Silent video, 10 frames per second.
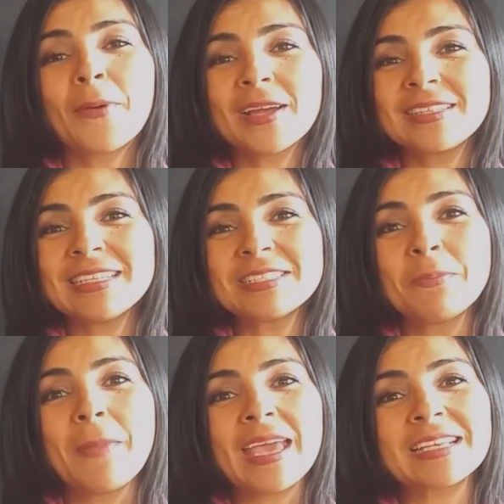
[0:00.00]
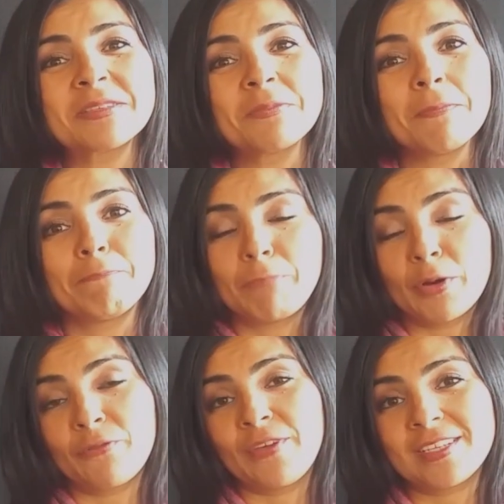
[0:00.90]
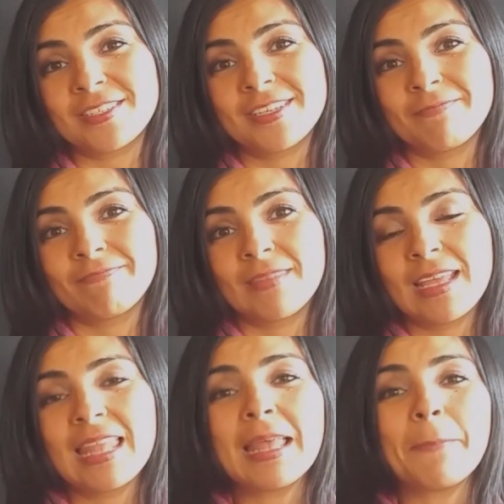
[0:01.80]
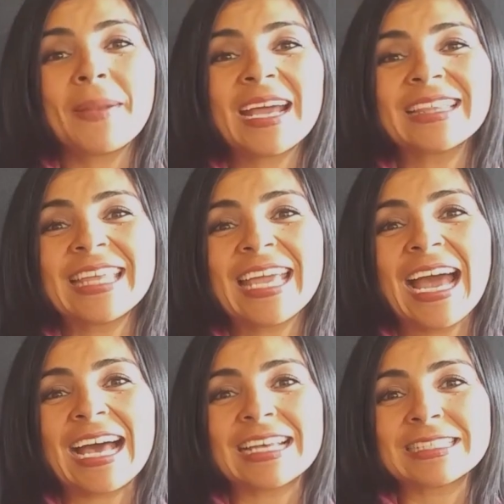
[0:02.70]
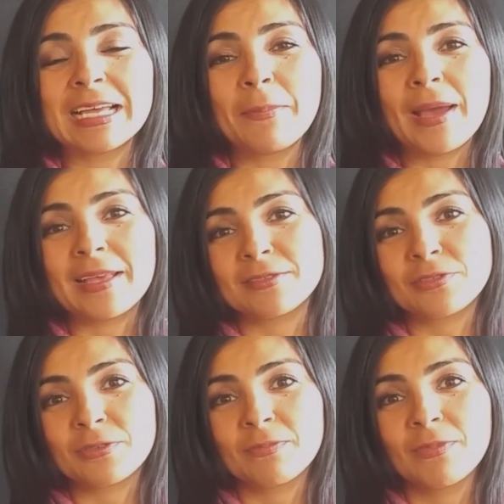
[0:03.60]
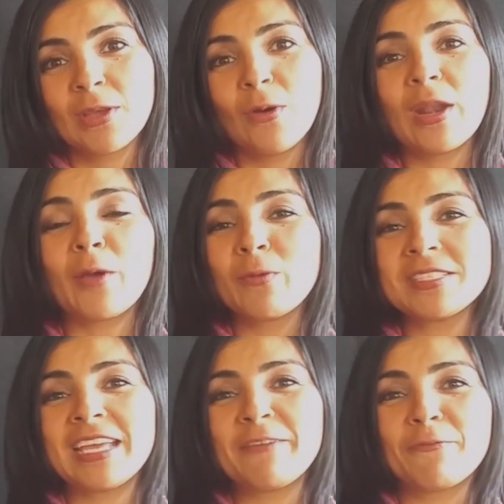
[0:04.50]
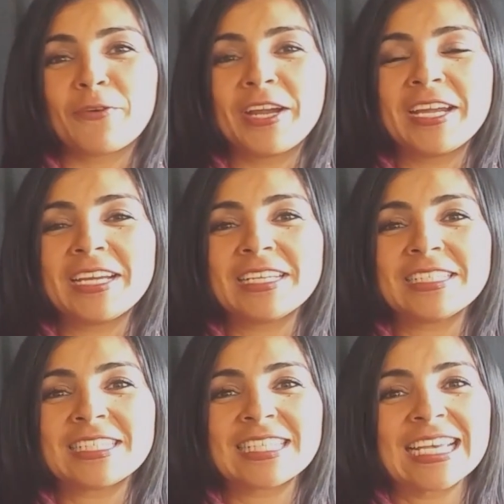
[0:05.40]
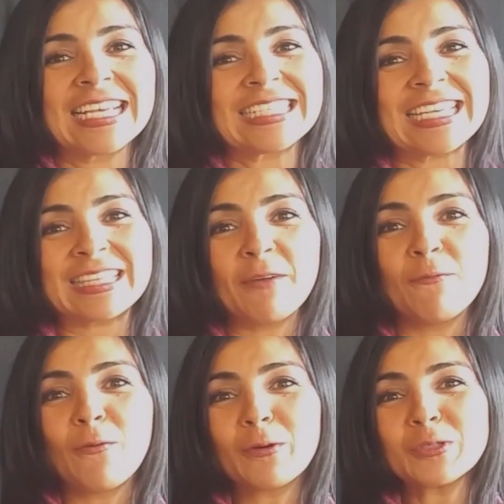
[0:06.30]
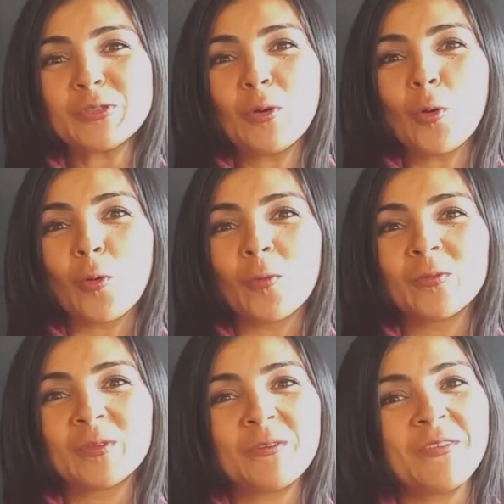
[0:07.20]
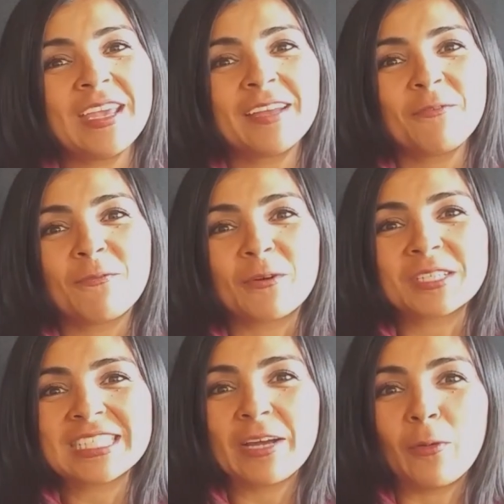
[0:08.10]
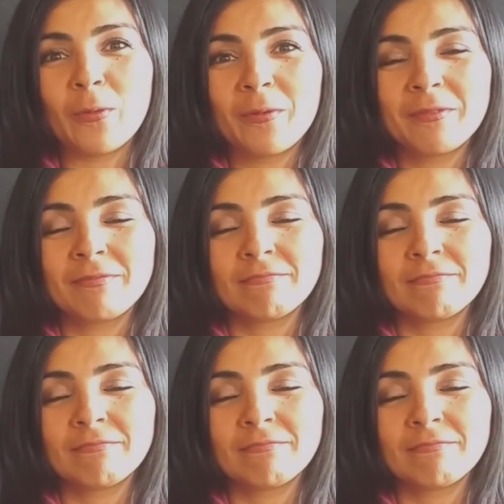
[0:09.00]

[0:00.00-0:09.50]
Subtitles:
Practice makes perfect. La práctica hace al maestro. Or like we say in French, c'est en forgeant qu'on devient forgeron.